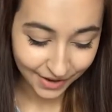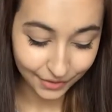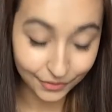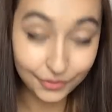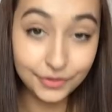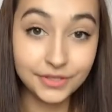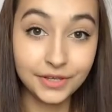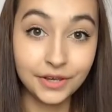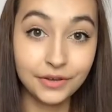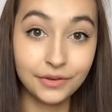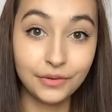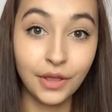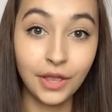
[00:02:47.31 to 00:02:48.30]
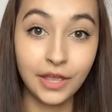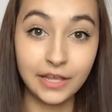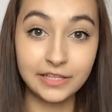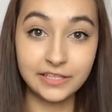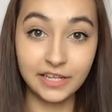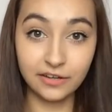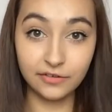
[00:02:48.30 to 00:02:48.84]
Also,
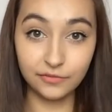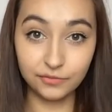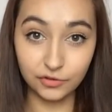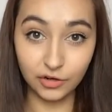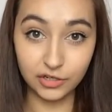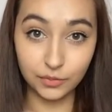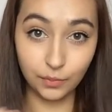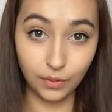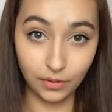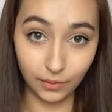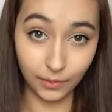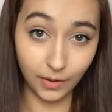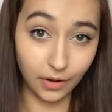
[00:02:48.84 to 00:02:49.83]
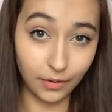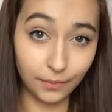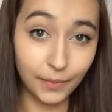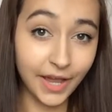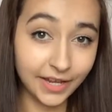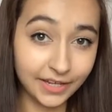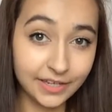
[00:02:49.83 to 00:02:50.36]
instead of trying to pull apart
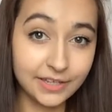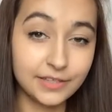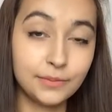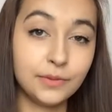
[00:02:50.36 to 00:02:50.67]
packets,